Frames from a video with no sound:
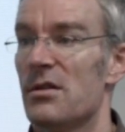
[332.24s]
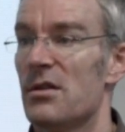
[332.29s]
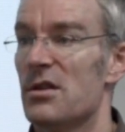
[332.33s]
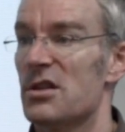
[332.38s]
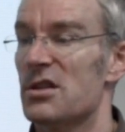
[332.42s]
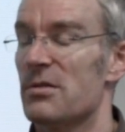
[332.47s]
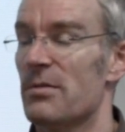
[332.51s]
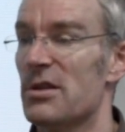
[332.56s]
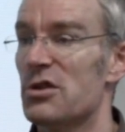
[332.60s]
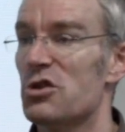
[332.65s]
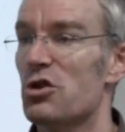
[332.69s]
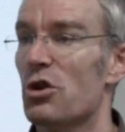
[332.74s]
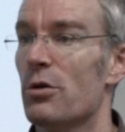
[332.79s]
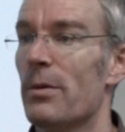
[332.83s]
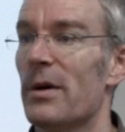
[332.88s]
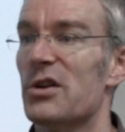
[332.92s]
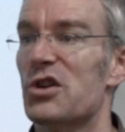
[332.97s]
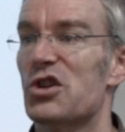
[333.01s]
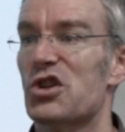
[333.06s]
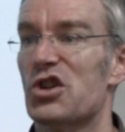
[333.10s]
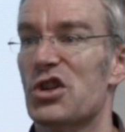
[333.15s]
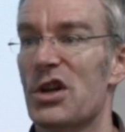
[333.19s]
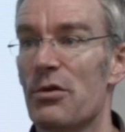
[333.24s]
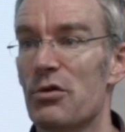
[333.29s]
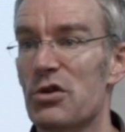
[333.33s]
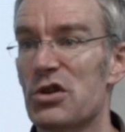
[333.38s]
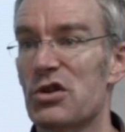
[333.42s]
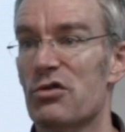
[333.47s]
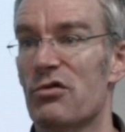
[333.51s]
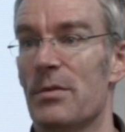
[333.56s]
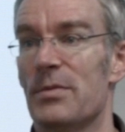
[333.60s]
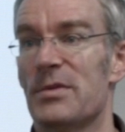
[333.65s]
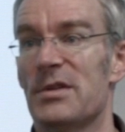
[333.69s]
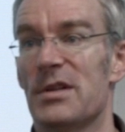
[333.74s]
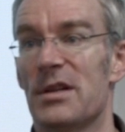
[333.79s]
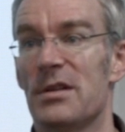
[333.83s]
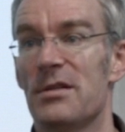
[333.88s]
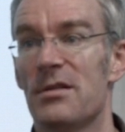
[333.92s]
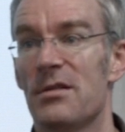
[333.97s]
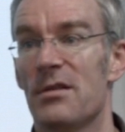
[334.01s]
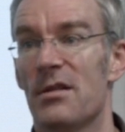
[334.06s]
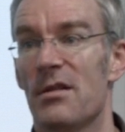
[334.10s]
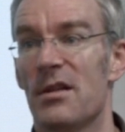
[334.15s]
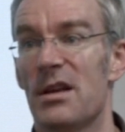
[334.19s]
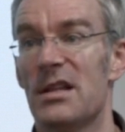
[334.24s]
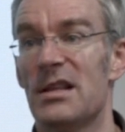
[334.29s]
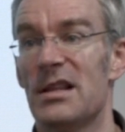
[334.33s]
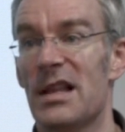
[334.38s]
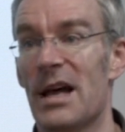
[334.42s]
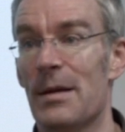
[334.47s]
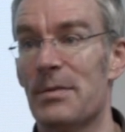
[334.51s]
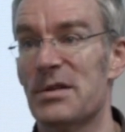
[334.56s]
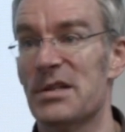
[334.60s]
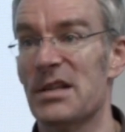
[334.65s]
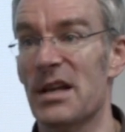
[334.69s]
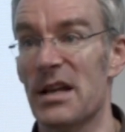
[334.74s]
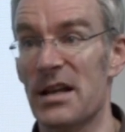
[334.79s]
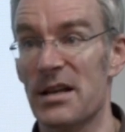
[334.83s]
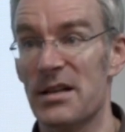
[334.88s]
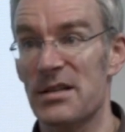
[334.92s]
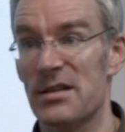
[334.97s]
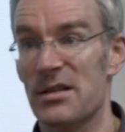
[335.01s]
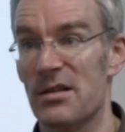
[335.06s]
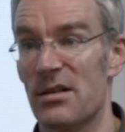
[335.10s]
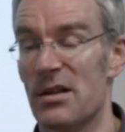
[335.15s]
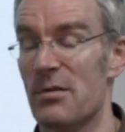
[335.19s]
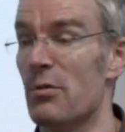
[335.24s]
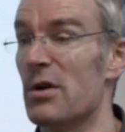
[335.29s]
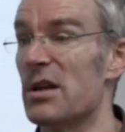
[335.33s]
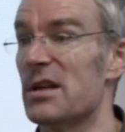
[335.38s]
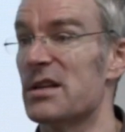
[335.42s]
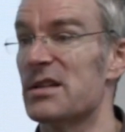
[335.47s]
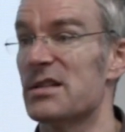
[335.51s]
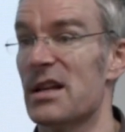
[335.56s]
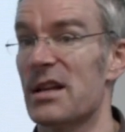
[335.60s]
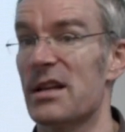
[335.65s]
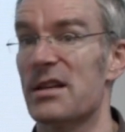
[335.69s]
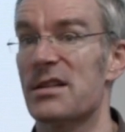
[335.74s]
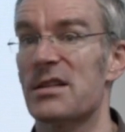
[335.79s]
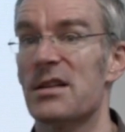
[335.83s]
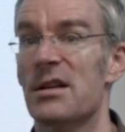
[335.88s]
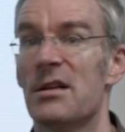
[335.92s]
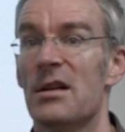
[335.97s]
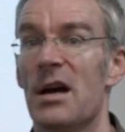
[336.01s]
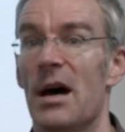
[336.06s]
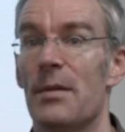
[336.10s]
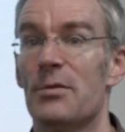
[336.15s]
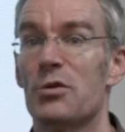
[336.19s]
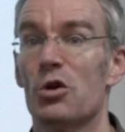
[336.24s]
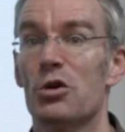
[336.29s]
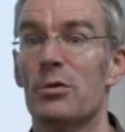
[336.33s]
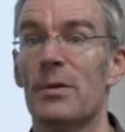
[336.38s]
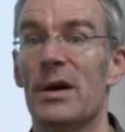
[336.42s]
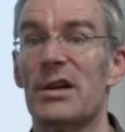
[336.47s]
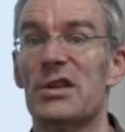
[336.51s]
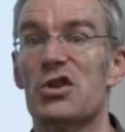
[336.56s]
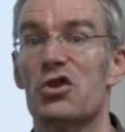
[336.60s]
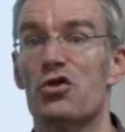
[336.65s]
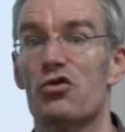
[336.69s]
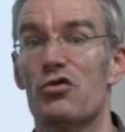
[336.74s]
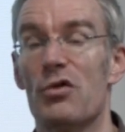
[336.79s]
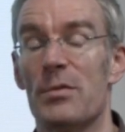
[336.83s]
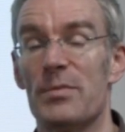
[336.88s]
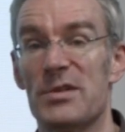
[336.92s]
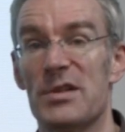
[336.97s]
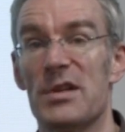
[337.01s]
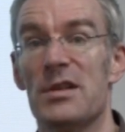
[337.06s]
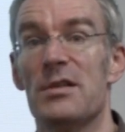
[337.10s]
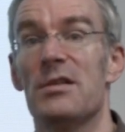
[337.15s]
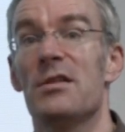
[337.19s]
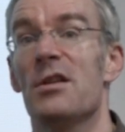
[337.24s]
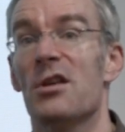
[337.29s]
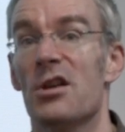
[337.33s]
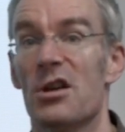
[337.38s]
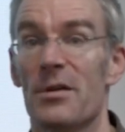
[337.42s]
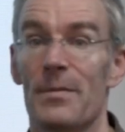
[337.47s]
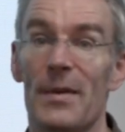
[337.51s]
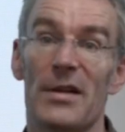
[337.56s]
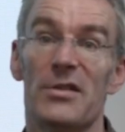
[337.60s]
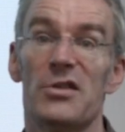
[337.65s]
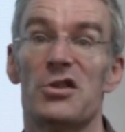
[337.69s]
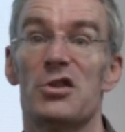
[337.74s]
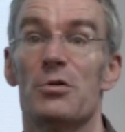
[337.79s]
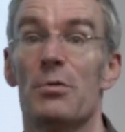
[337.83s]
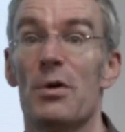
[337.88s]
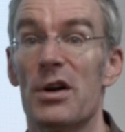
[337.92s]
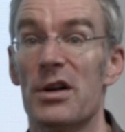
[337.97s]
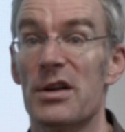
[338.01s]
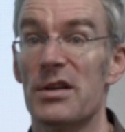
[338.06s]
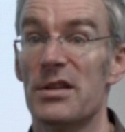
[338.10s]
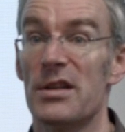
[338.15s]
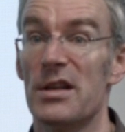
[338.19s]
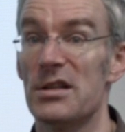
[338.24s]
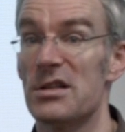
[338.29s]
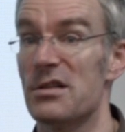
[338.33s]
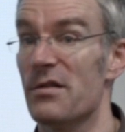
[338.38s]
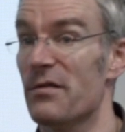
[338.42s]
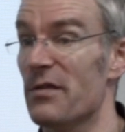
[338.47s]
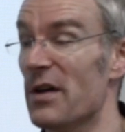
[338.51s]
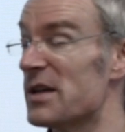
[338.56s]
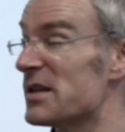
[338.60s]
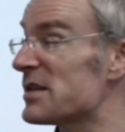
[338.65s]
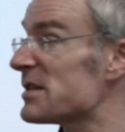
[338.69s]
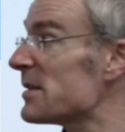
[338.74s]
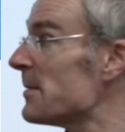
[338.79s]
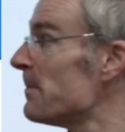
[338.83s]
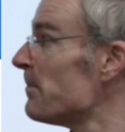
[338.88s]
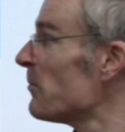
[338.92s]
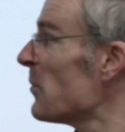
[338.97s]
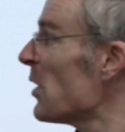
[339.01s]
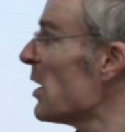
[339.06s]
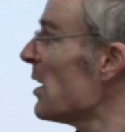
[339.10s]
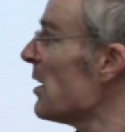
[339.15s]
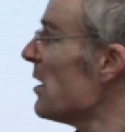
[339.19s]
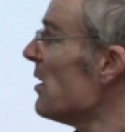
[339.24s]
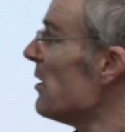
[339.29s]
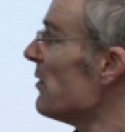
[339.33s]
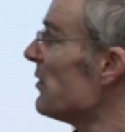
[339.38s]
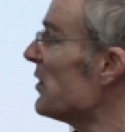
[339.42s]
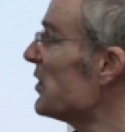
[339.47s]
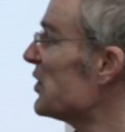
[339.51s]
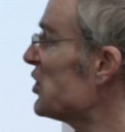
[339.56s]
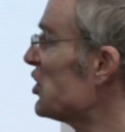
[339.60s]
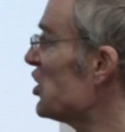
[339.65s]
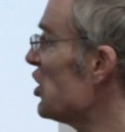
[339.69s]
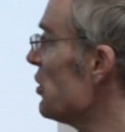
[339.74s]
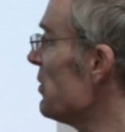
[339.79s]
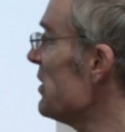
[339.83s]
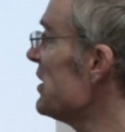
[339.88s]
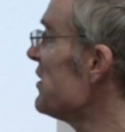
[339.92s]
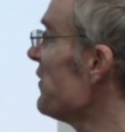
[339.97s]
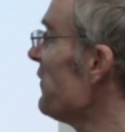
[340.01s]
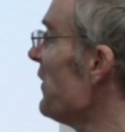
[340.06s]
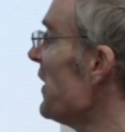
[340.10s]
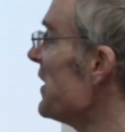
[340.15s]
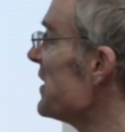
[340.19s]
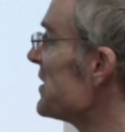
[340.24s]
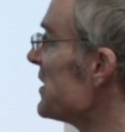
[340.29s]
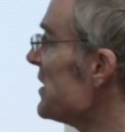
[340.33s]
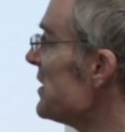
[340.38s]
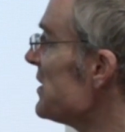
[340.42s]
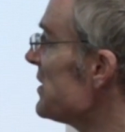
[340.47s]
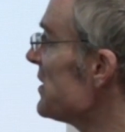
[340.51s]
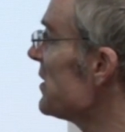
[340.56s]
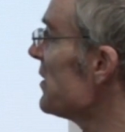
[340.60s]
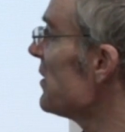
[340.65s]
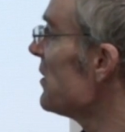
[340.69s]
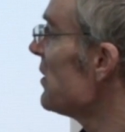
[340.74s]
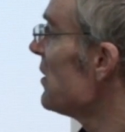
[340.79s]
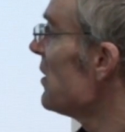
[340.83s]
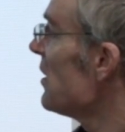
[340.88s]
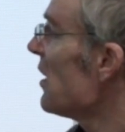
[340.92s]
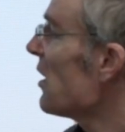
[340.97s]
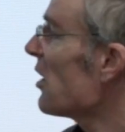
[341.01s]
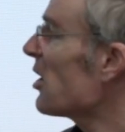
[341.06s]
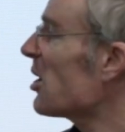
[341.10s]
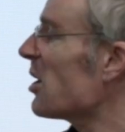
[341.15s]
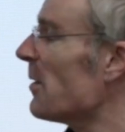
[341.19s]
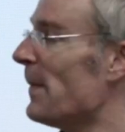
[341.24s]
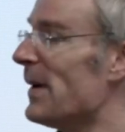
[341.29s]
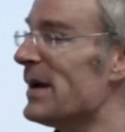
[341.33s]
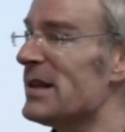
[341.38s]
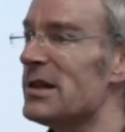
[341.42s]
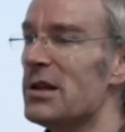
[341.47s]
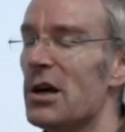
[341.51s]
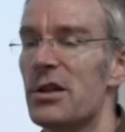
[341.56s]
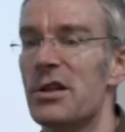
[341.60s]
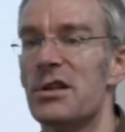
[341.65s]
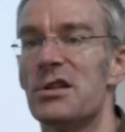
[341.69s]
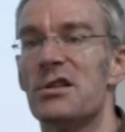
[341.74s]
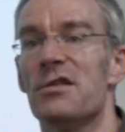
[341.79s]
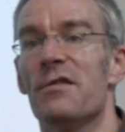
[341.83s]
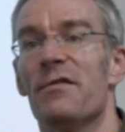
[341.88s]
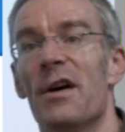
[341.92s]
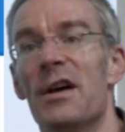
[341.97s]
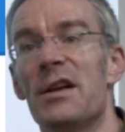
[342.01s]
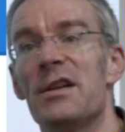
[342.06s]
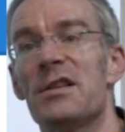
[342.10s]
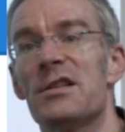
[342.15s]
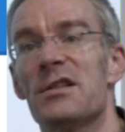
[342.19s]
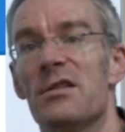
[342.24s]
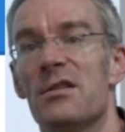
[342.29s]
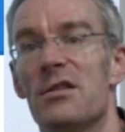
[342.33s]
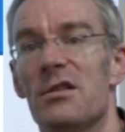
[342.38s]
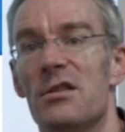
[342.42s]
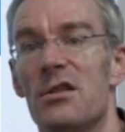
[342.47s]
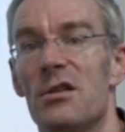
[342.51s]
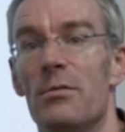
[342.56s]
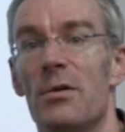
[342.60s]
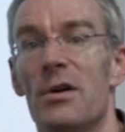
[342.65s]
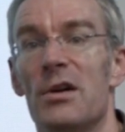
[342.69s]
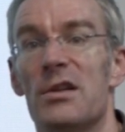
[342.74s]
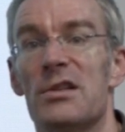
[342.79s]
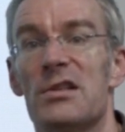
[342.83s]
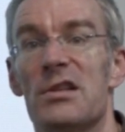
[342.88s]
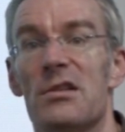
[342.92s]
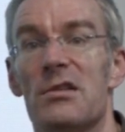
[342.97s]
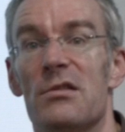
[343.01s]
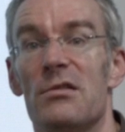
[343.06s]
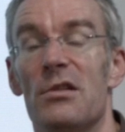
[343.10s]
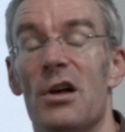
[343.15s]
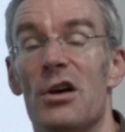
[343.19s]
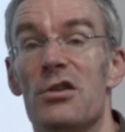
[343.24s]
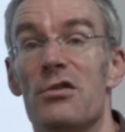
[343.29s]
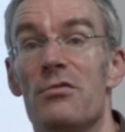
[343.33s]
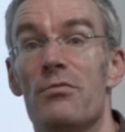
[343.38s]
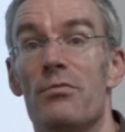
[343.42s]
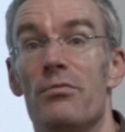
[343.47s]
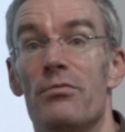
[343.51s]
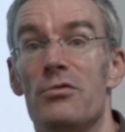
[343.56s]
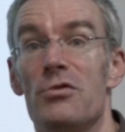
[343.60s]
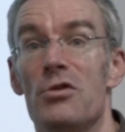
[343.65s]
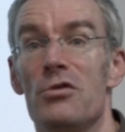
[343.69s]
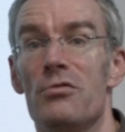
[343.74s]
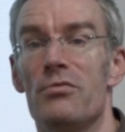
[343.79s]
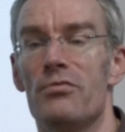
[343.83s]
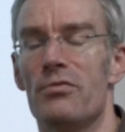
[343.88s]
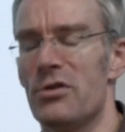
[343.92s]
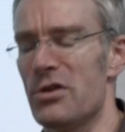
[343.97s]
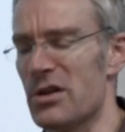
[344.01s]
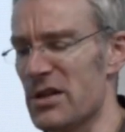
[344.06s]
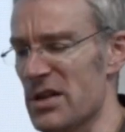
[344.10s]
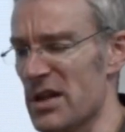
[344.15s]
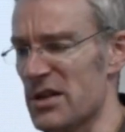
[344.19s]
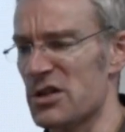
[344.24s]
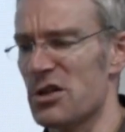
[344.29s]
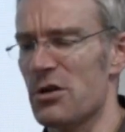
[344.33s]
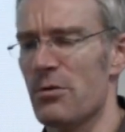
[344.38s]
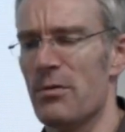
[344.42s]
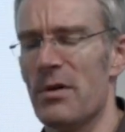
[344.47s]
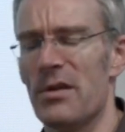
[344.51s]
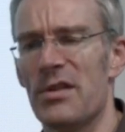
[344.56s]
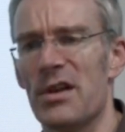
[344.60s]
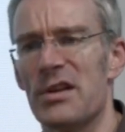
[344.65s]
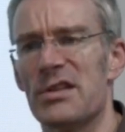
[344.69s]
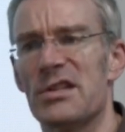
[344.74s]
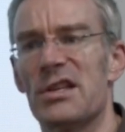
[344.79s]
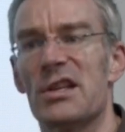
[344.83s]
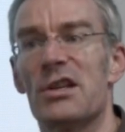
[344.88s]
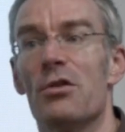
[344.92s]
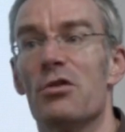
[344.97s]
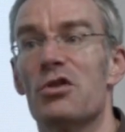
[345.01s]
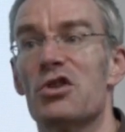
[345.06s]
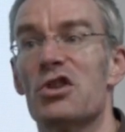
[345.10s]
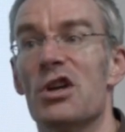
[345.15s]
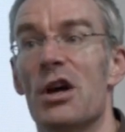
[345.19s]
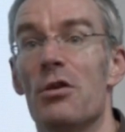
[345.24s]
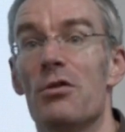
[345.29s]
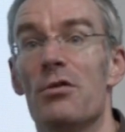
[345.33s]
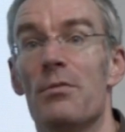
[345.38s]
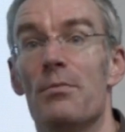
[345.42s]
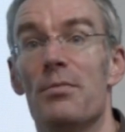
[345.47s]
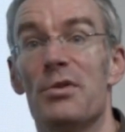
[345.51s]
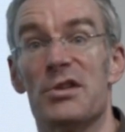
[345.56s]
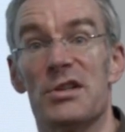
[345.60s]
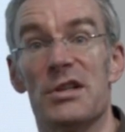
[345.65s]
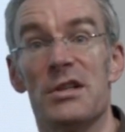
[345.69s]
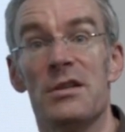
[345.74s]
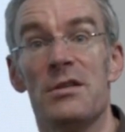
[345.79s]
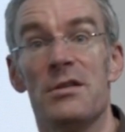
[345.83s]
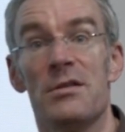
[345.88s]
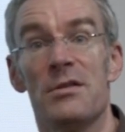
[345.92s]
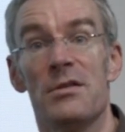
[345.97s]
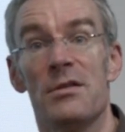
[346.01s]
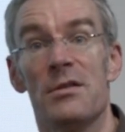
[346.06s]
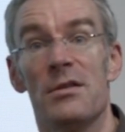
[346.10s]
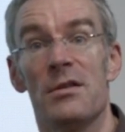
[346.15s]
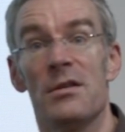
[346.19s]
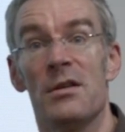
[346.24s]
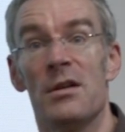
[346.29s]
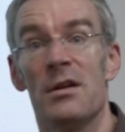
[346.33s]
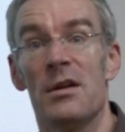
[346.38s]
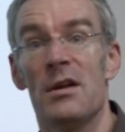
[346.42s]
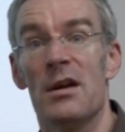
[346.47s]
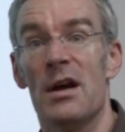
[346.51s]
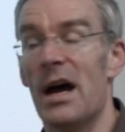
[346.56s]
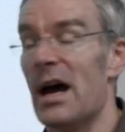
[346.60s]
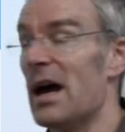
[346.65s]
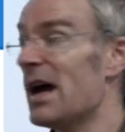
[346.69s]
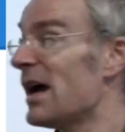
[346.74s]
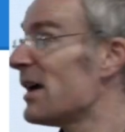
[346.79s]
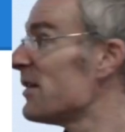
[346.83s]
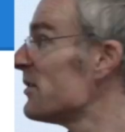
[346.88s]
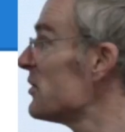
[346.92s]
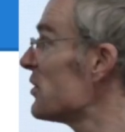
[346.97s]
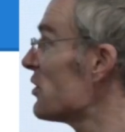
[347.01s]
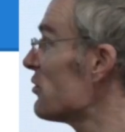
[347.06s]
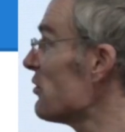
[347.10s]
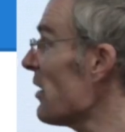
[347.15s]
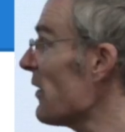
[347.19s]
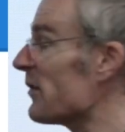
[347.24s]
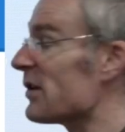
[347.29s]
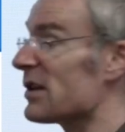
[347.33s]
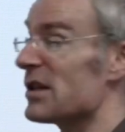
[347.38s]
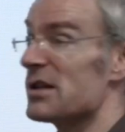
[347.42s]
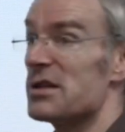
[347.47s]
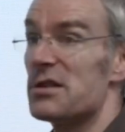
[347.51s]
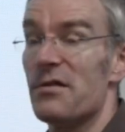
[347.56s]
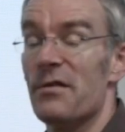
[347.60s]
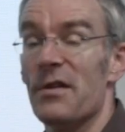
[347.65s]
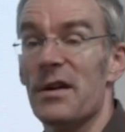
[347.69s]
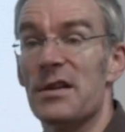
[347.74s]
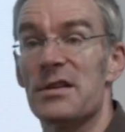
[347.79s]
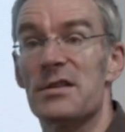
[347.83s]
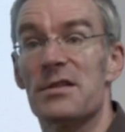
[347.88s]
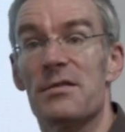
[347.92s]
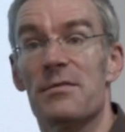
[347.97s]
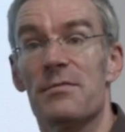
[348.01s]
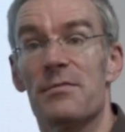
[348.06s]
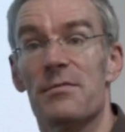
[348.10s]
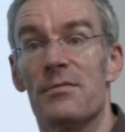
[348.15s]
So when I talk about shell scripting in Lab 6, in week 6, I'm talking about scripting commands to work in the interface. There's two interfaces, command line interface, in other words, like you connect to with a secure shell, PuTTY, and graphical interface.